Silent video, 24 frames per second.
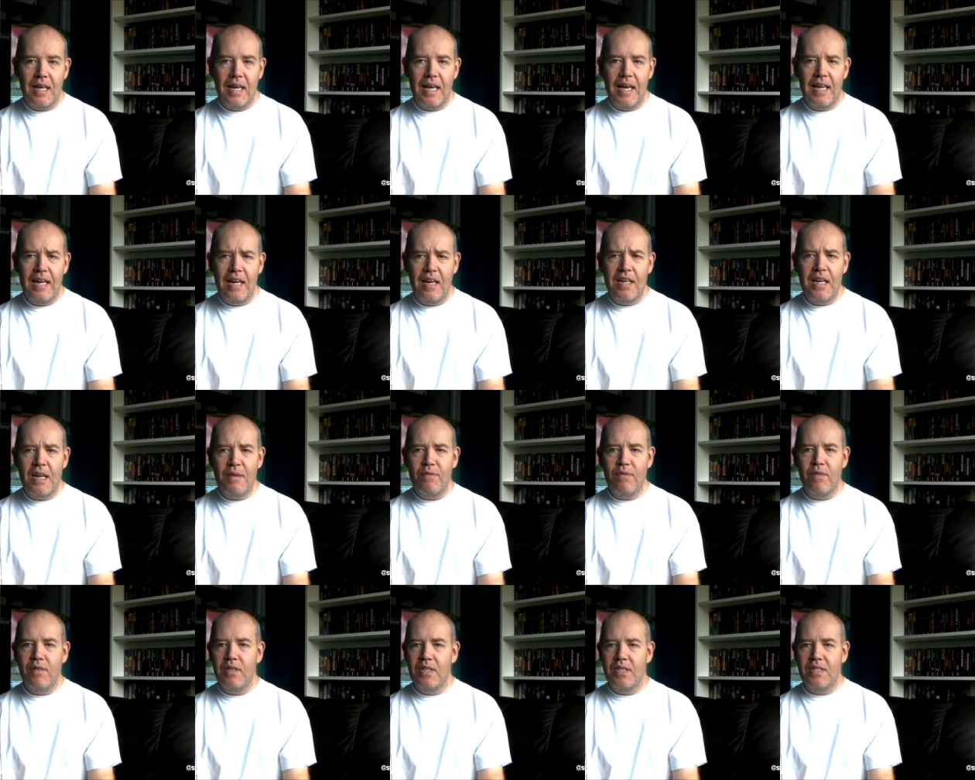and I
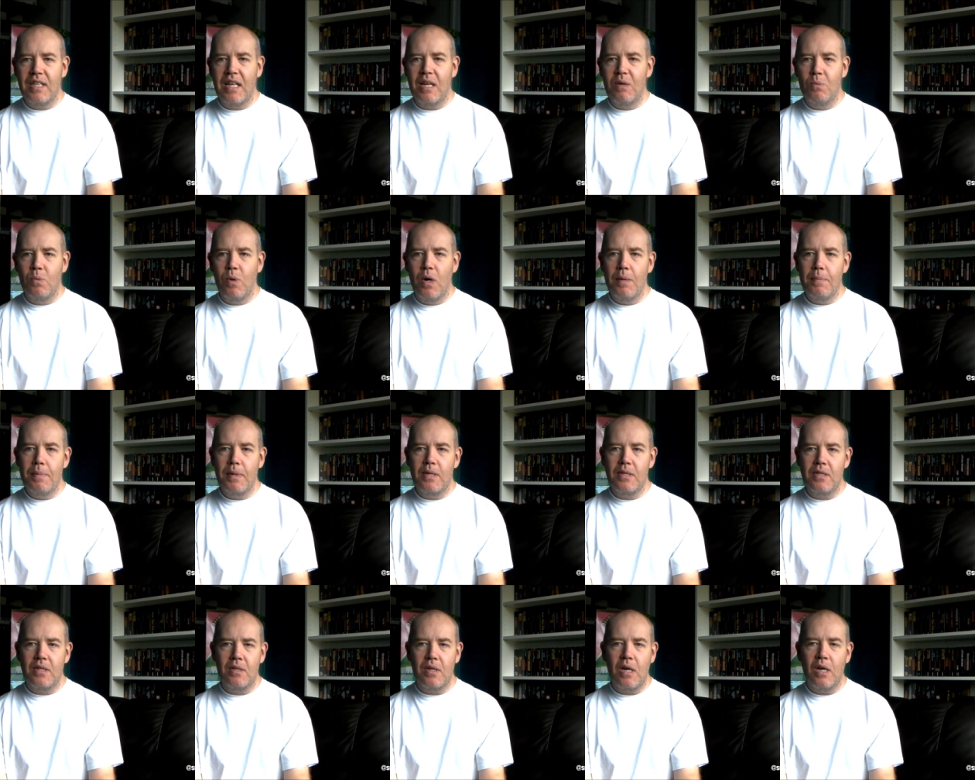never understand why,
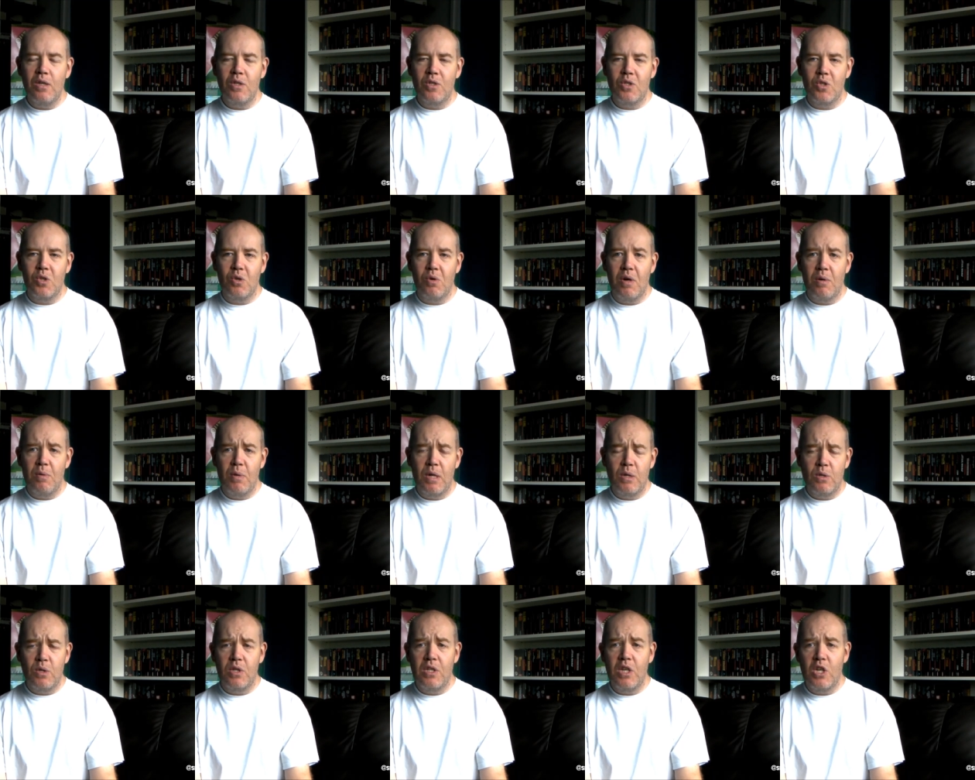because I saw it when it
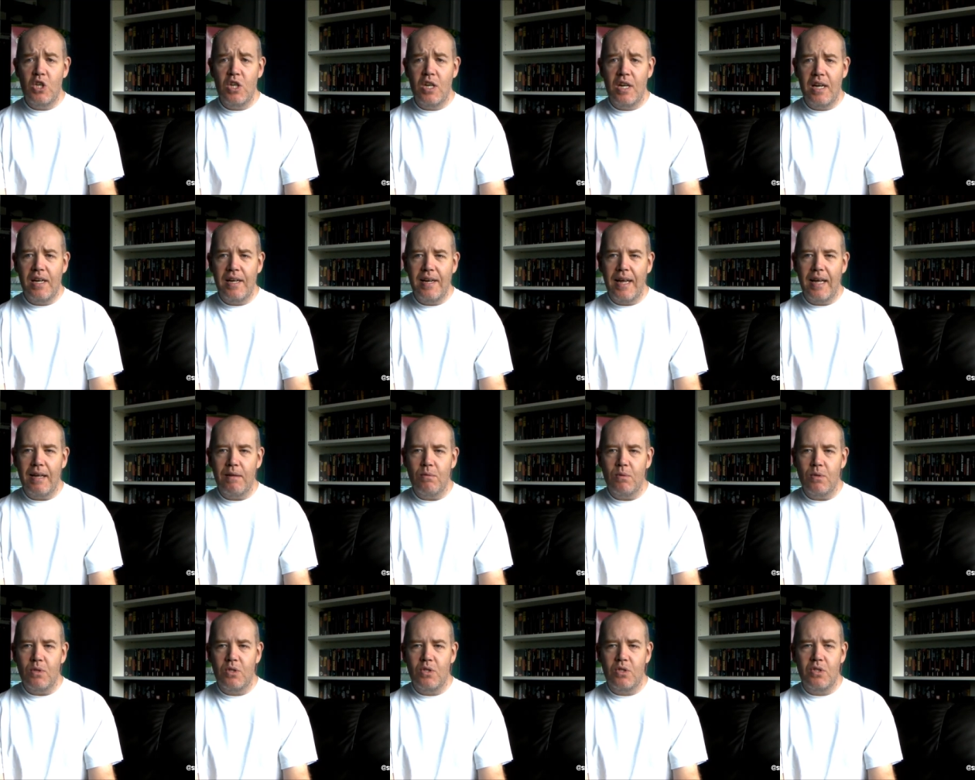was initially
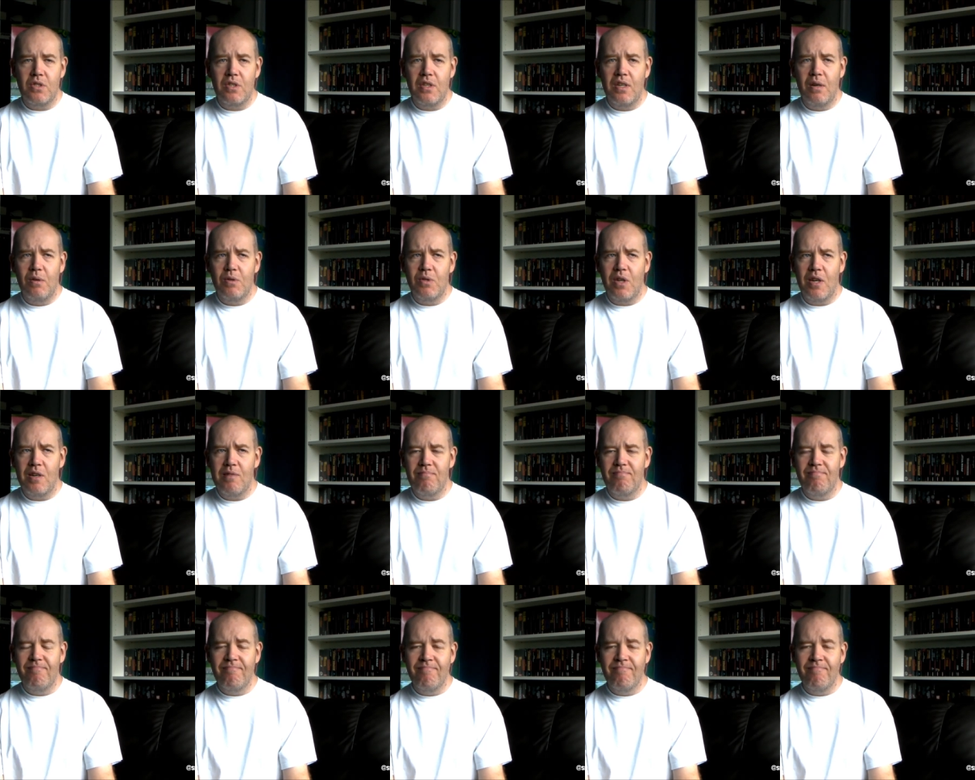announced, and I was like,